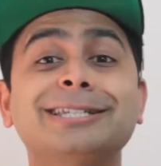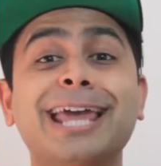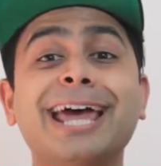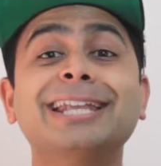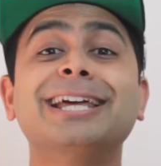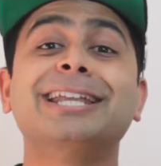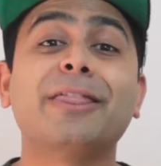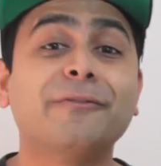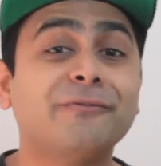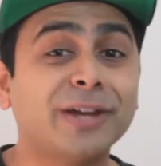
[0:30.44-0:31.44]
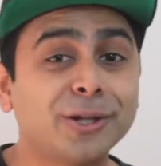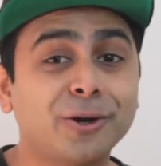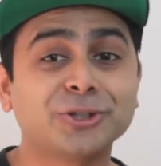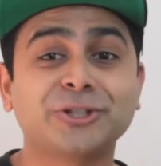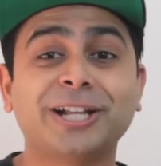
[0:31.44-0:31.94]
Dan, another
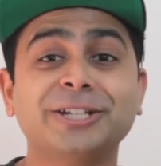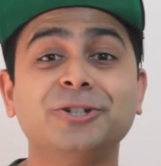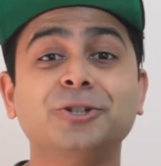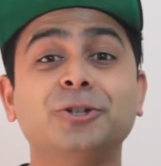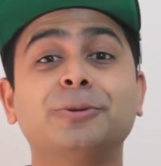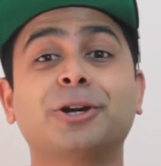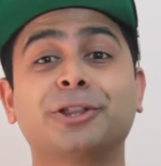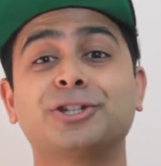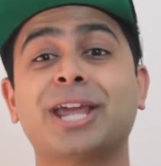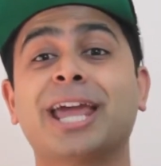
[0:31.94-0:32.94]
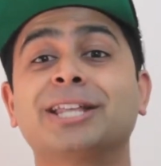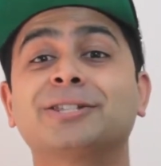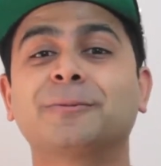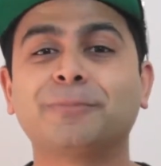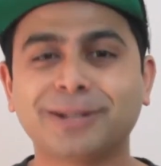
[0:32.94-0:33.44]
fellow Australian YouTuber, got the
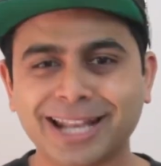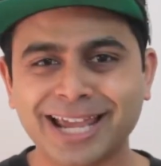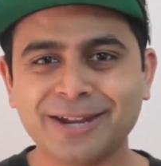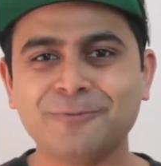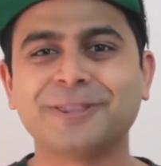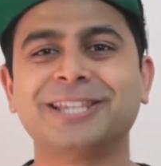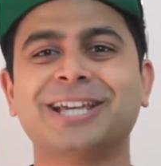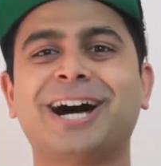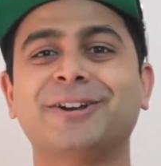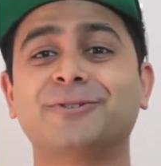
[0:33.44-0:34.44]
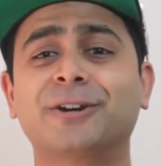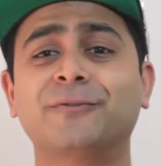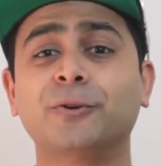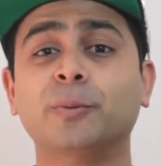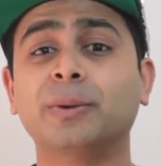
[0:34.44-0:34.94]
chance to play with this hard
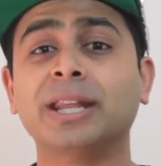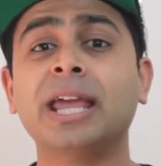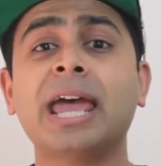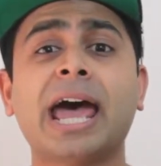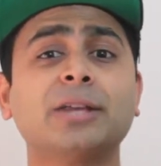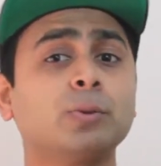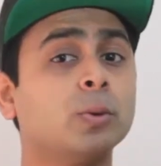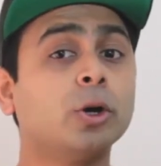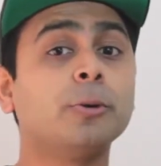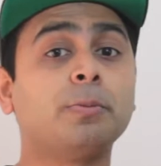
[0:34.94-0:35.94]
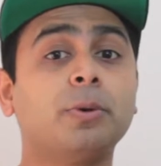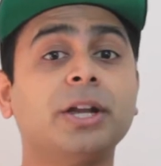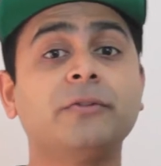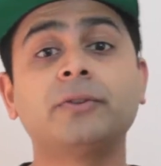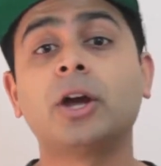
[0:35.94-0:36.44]
drive for a bit as we were
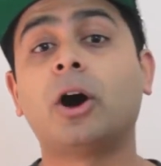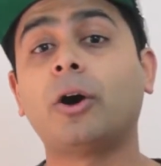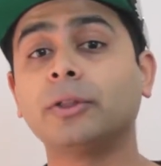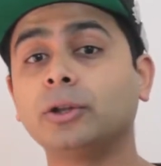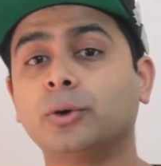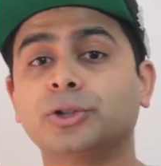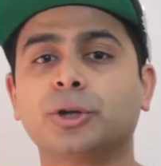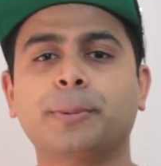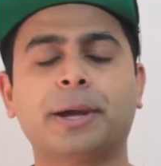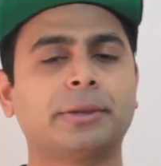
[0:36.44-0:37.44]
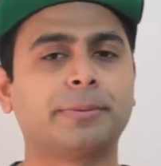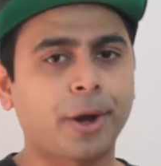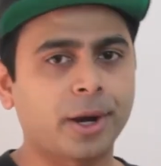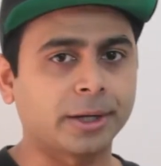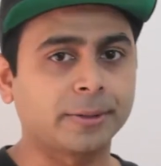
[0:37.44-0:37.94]
briefed on the launch about the
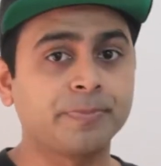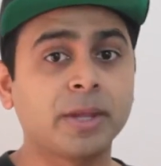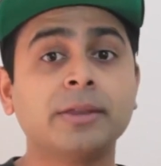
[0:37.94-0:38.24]
product.